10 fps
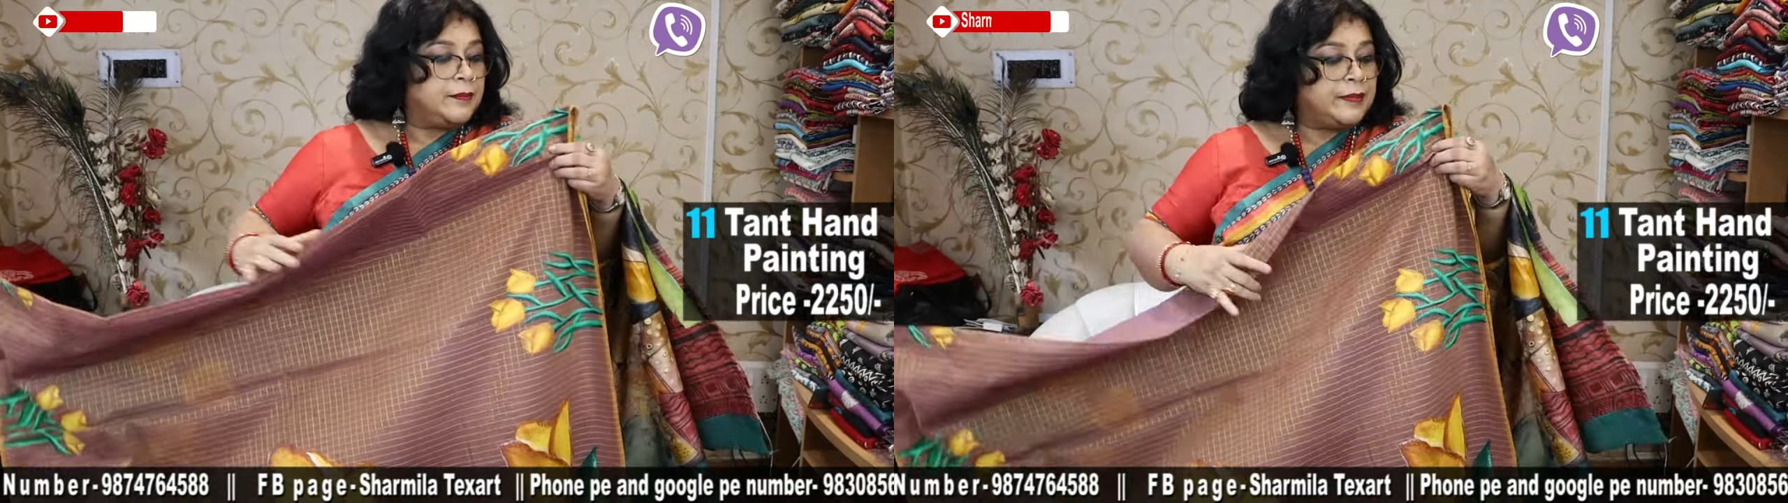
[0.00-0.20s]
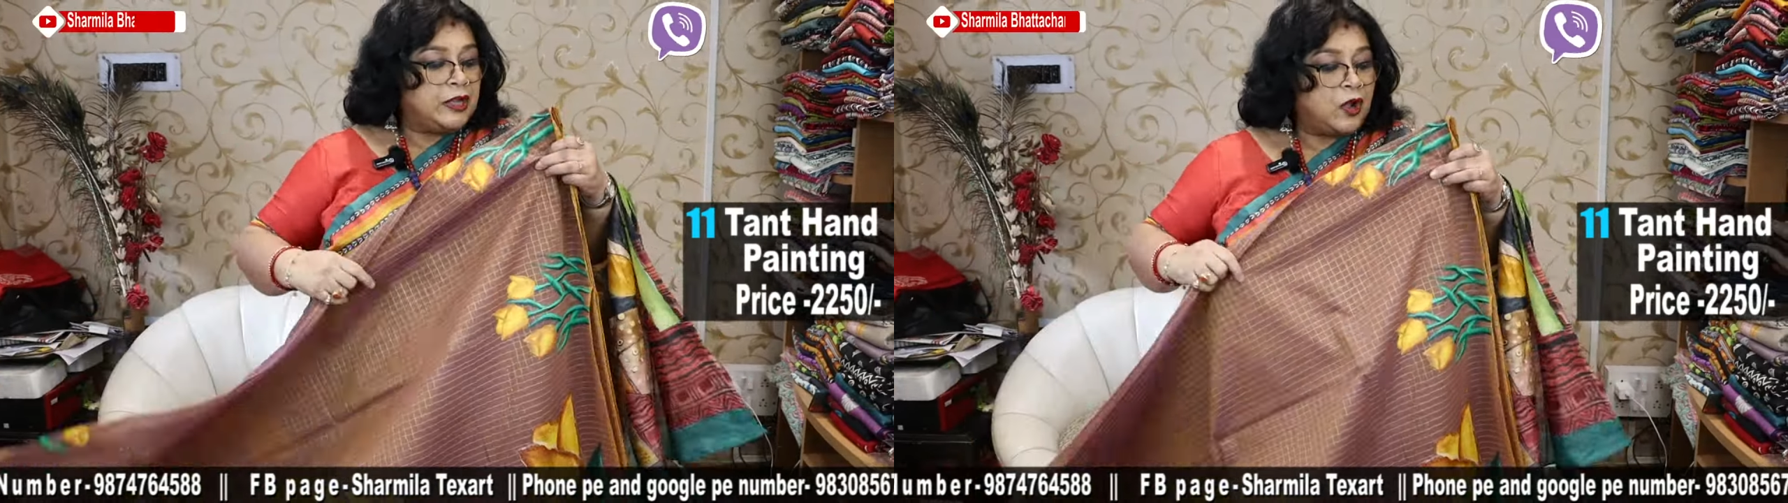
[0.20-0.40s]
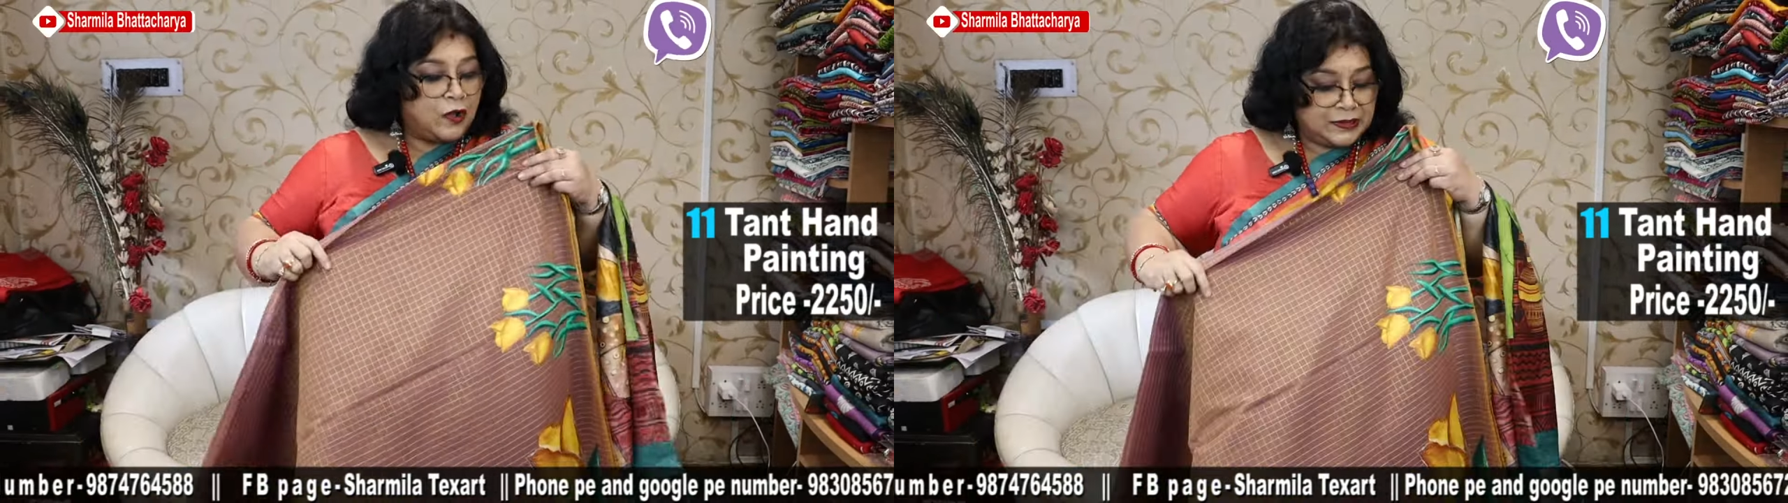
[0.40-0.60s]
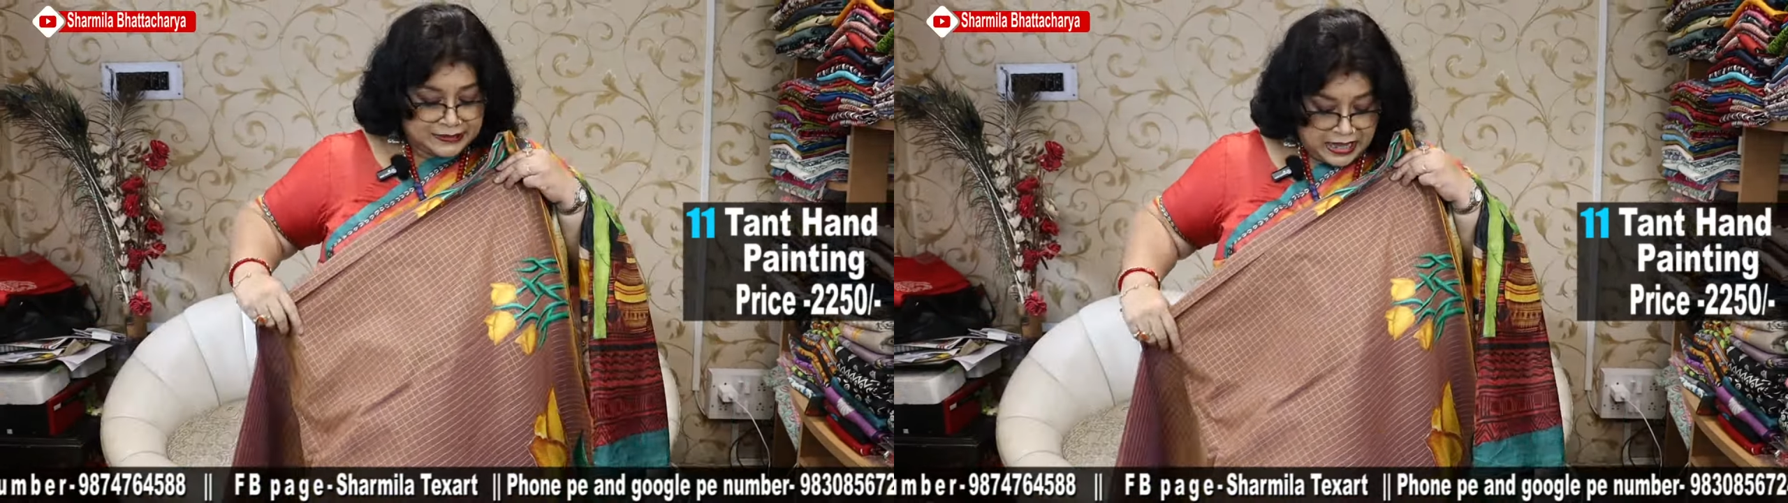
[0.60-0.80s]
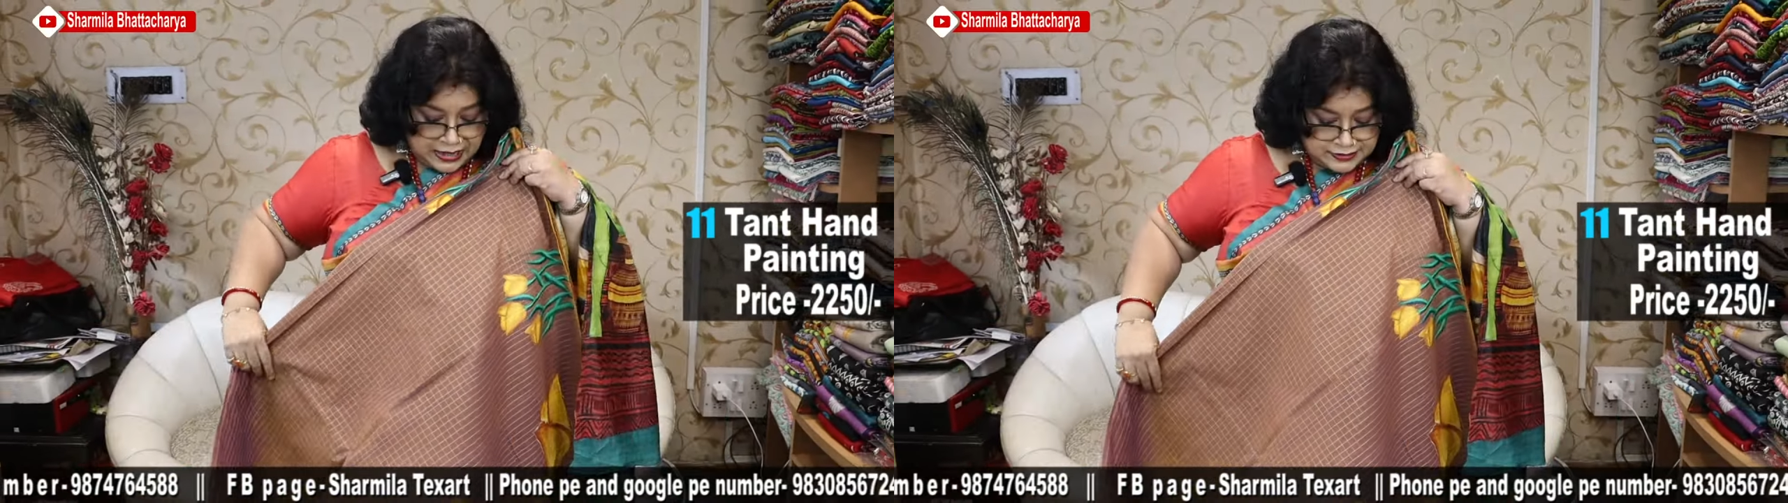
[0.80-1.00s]
Bengal
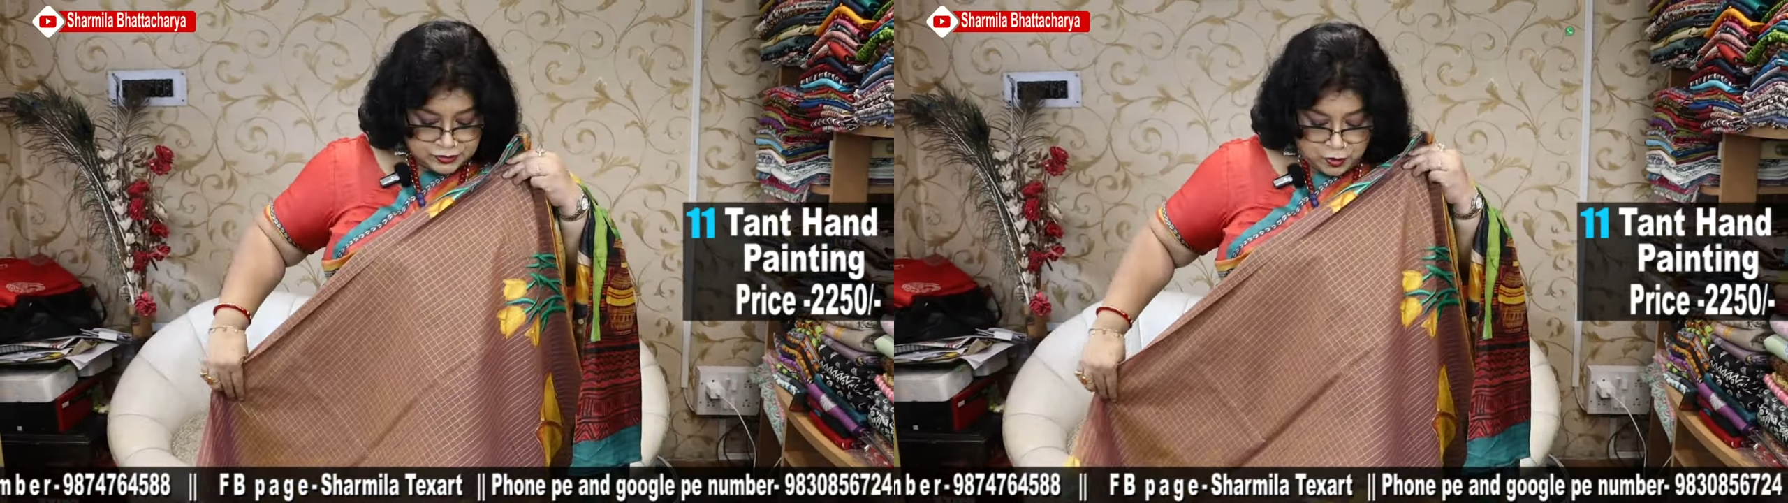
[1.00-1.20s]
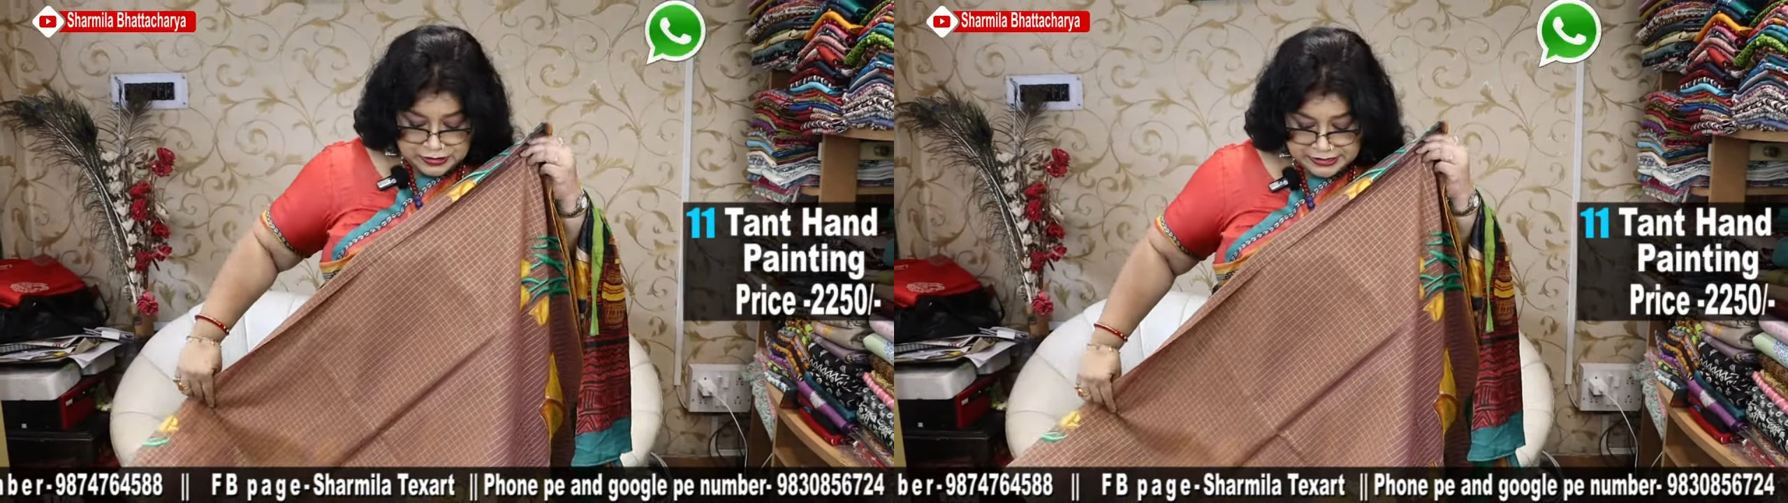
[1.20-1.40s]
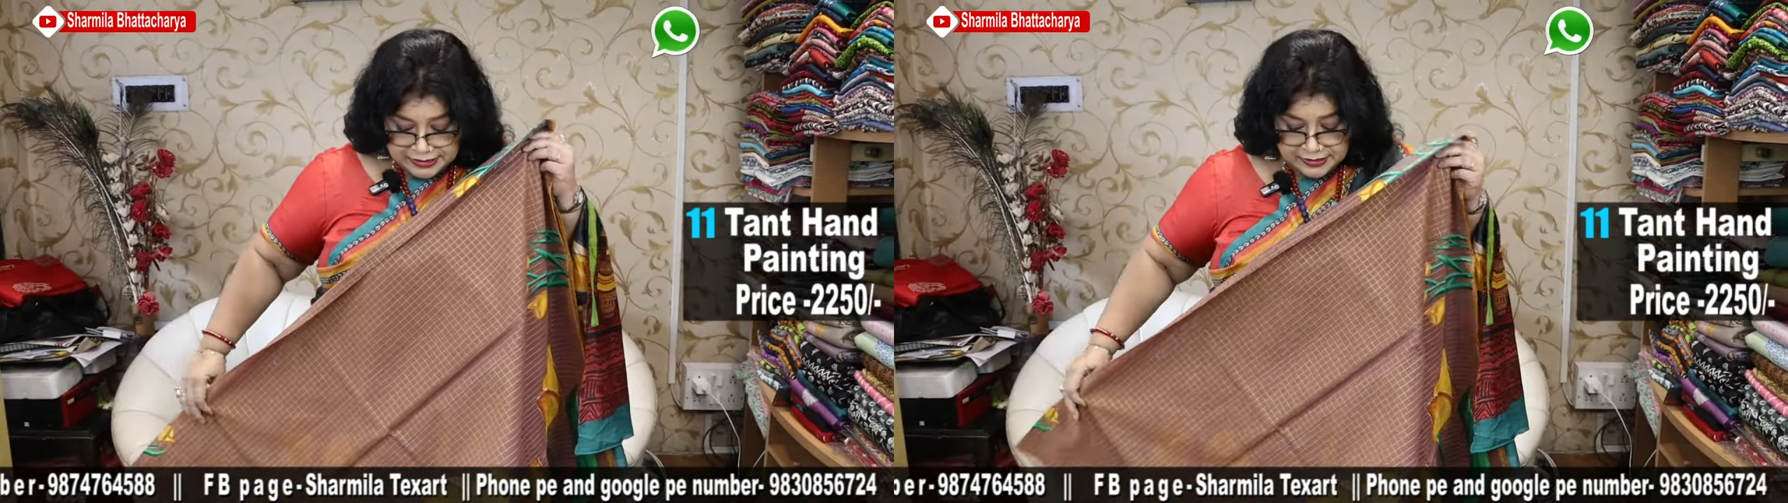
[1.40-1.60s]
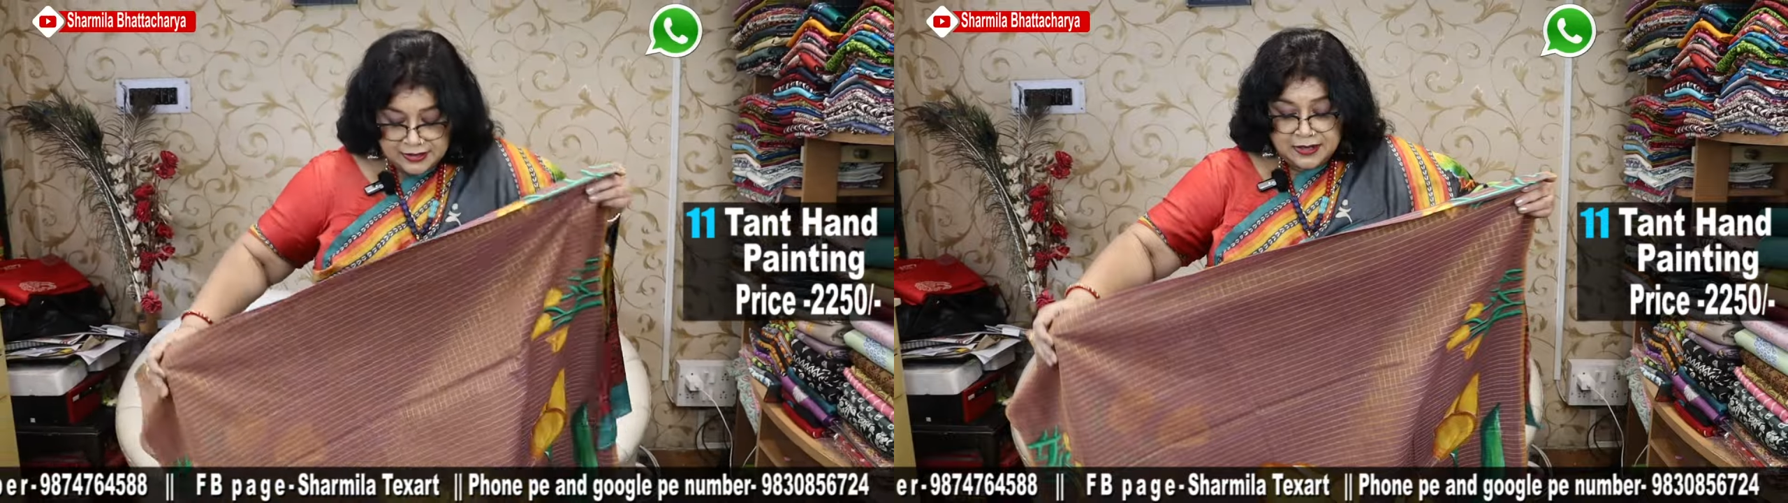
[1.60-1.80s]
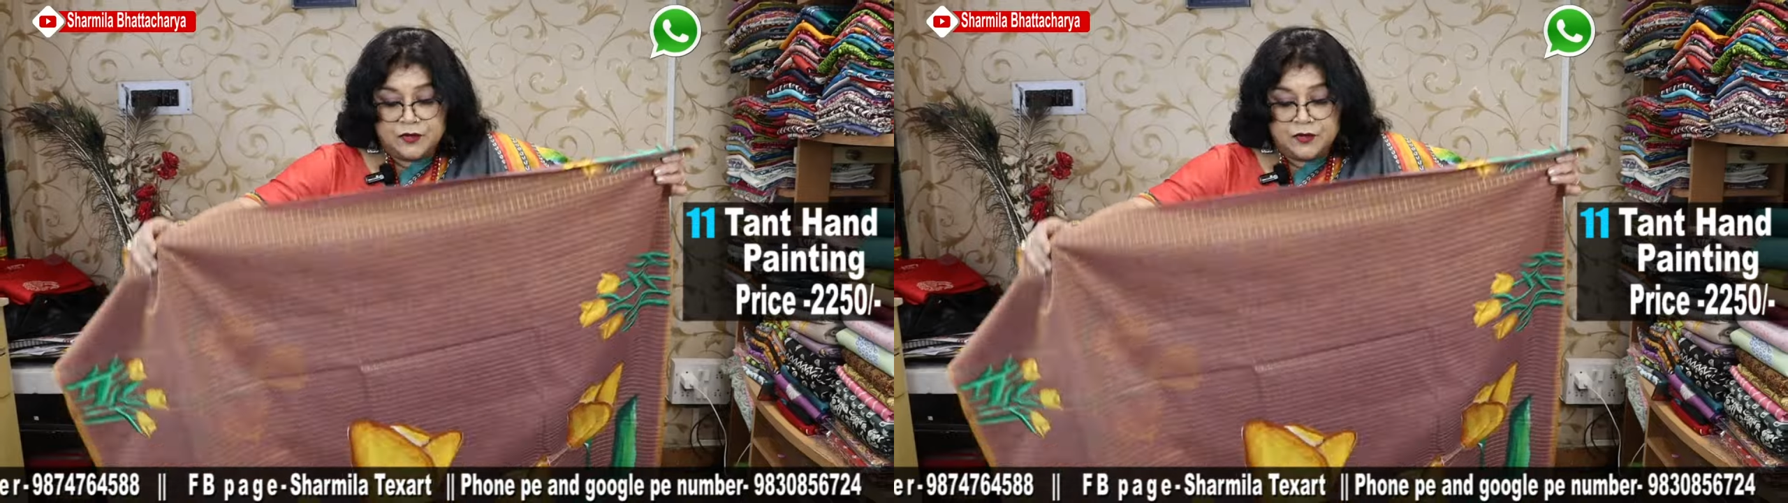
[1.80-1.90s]
taat cotton